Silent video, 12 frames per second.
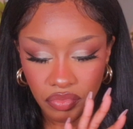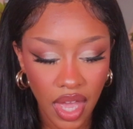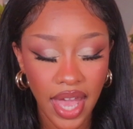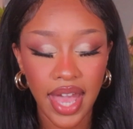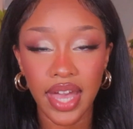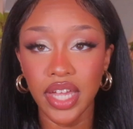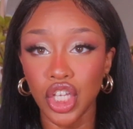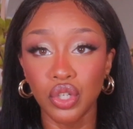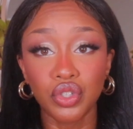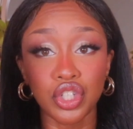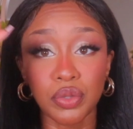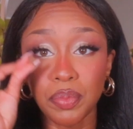and you
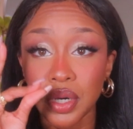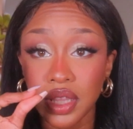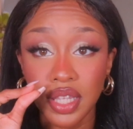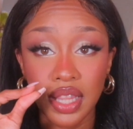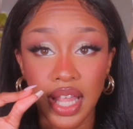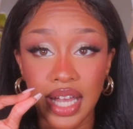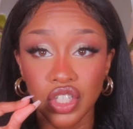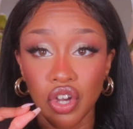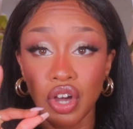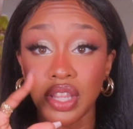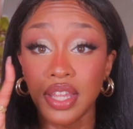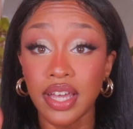just put the lash
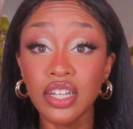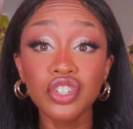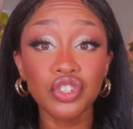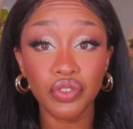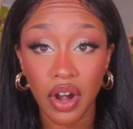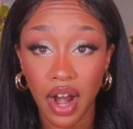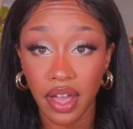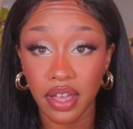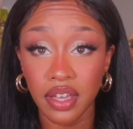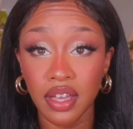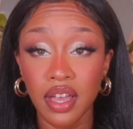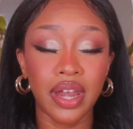on, let it
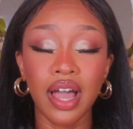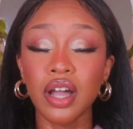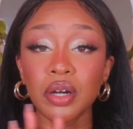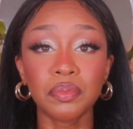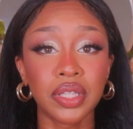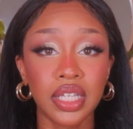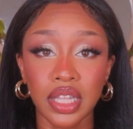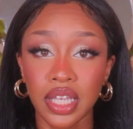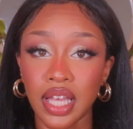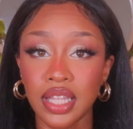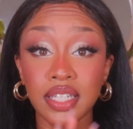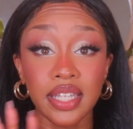dry, not
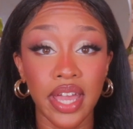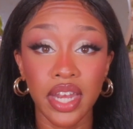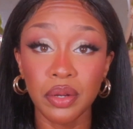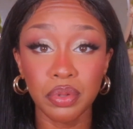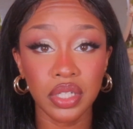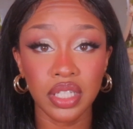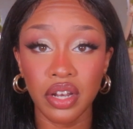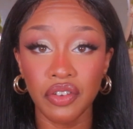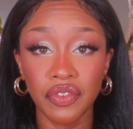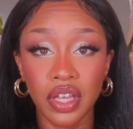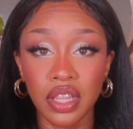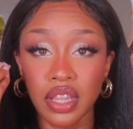completely, at least 80%
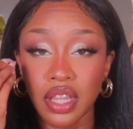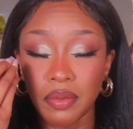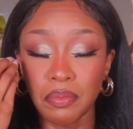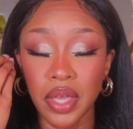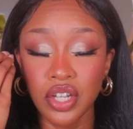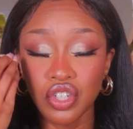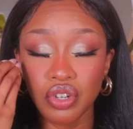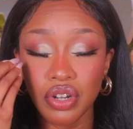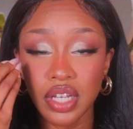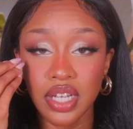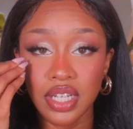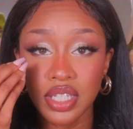of it, make
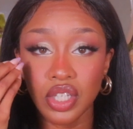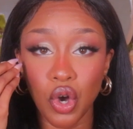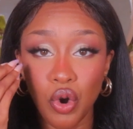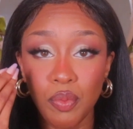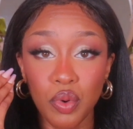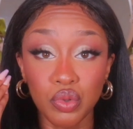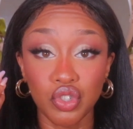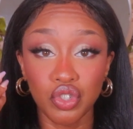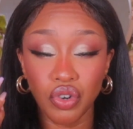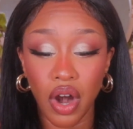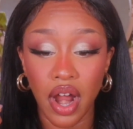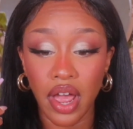sure it's almost
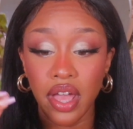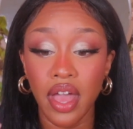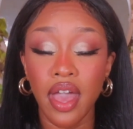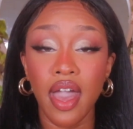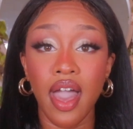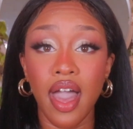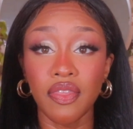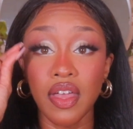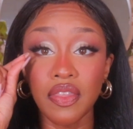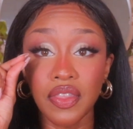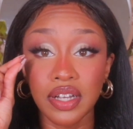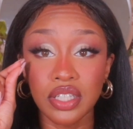dry, and
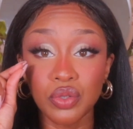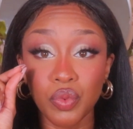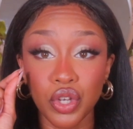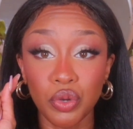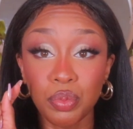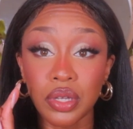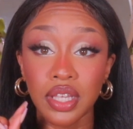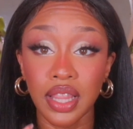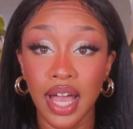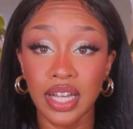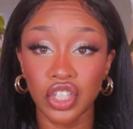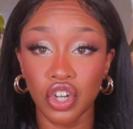then that's when you put the
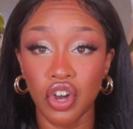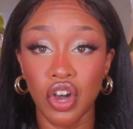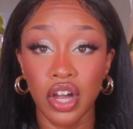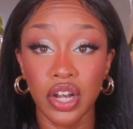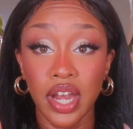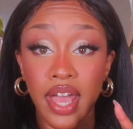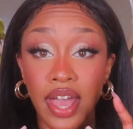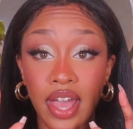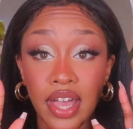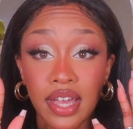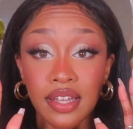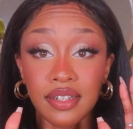lash on,
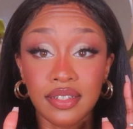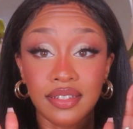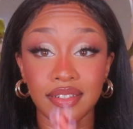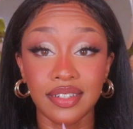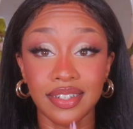and